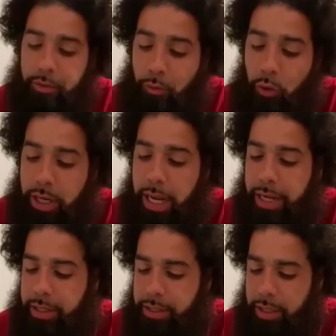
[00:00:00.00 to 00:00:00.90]

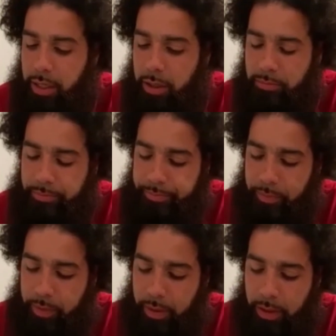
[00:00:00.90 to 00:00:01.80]
49ers
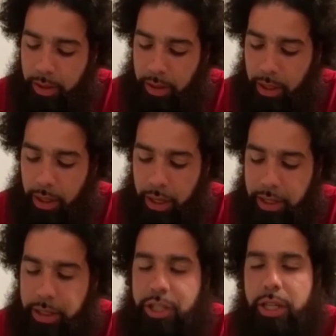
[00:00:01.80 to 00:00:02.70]
and
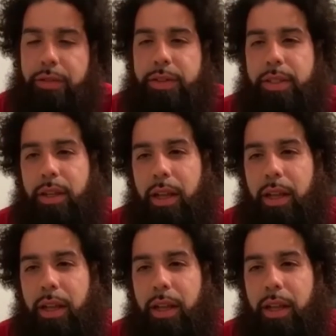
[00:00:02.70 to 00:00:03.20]
the Chiefs.